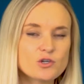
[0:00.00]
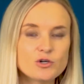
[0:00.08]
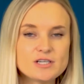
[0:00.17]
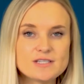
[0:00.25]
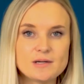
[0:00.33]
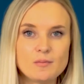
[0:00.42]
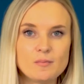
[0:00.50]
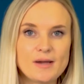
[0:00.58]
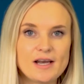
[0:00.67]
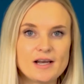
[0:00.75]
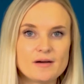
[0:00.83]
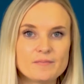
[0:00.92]
does an
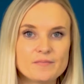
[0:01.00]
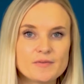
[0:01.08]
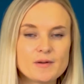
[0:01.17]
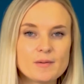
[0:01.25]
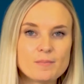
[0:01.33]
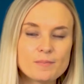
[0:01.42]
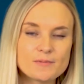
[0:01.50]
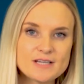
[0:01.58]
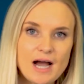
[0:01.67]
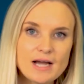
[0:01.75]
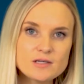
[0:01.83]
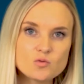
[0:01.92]
impeller. The
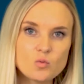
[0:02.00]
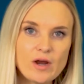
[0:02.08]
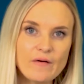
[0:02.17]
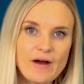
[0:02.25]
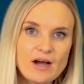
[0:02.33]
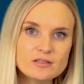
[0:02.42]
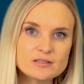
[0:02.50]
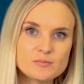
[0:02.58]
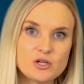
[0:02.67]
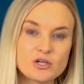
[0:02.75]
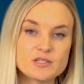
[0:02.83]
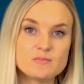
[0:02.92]
tires wear out
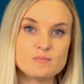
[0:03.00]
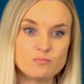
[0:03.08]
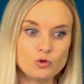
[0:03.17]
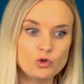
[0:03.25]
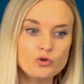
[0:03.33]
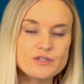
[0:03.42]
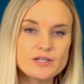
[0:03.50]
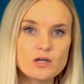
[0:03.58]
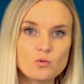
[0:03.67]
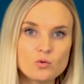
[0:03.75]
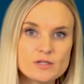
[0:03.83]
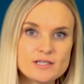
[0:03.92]
because of using it
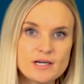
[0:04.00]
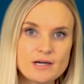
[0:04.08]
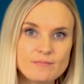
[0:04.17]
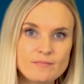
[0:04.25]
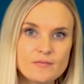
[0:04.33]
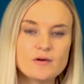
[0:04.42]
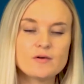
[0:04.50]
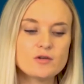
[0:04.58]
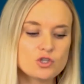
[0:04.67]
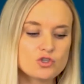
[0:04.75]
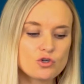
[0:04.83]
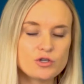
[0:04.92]
all the time,
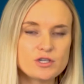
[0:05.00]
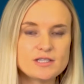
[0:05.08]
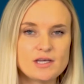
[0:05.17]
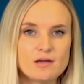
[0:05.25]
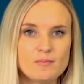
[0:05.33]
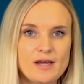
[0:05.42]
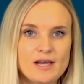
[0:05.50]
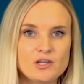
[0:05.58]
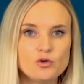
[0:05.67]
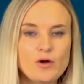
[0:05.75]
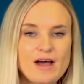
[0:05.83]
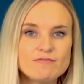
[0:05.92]
so does the impeller.
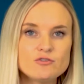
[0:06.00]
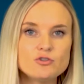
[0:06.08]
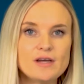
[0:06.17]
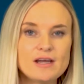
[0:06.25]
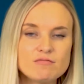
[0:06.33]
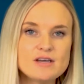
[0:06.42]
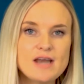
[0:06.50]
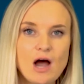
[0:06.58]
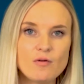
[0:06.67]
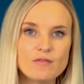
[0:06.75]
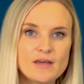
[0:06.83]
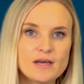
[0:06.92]
You have to every
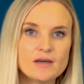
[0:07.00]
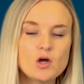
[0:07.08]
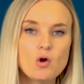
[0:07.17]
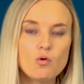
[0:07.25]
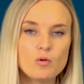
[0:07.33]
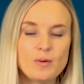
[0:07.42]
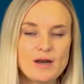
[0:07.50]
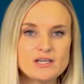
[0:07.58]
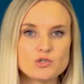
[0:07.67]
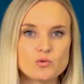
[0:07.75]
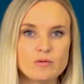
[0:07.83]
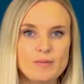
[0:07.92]
now and then
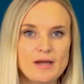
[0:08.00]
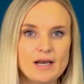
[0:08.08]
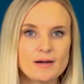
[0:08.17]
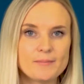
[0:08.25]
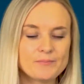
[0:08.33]
replace your impeller.